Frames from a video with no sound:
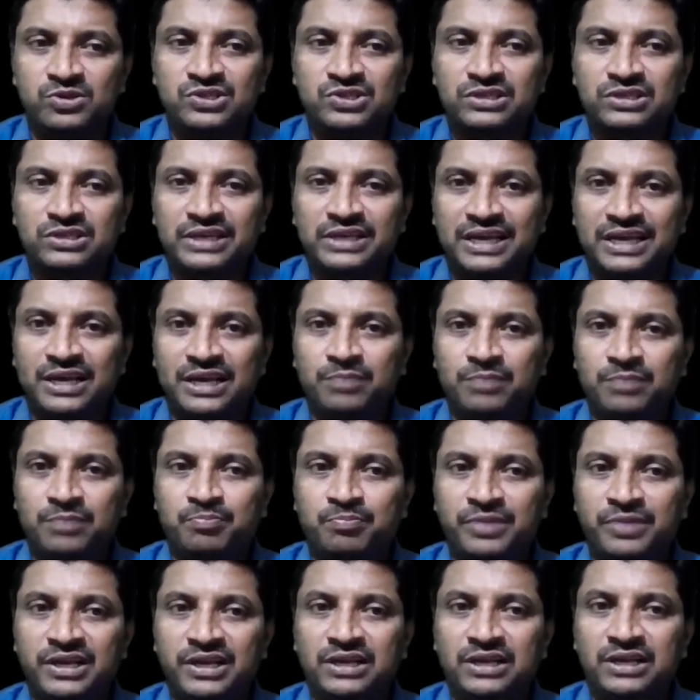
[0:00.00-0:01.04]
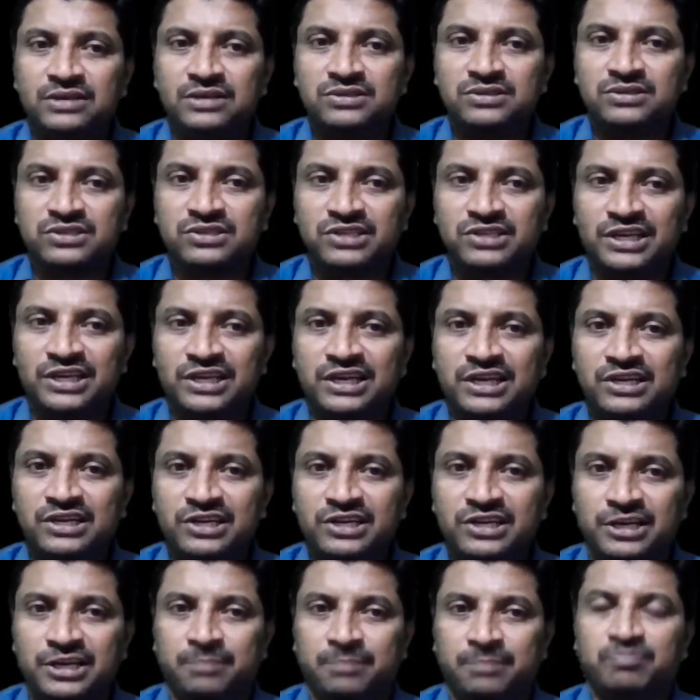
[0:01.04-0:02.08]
A, B, C, D,